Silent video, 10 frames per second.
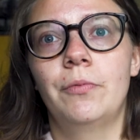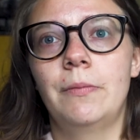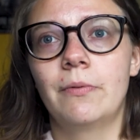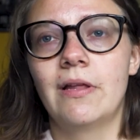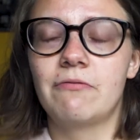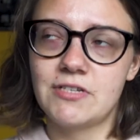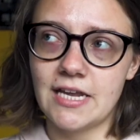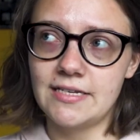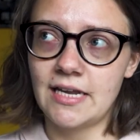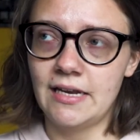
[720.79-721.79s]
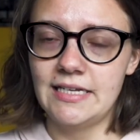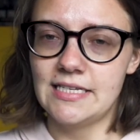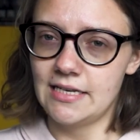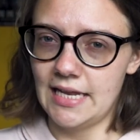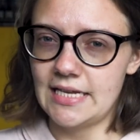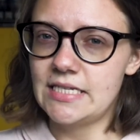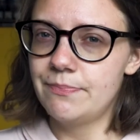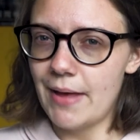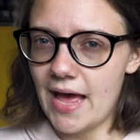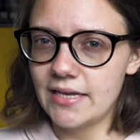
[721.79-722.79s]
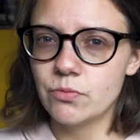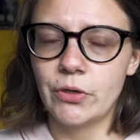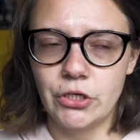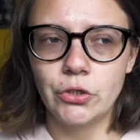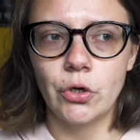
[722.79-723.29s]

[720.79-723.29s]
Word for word: people have said that it's less bad when you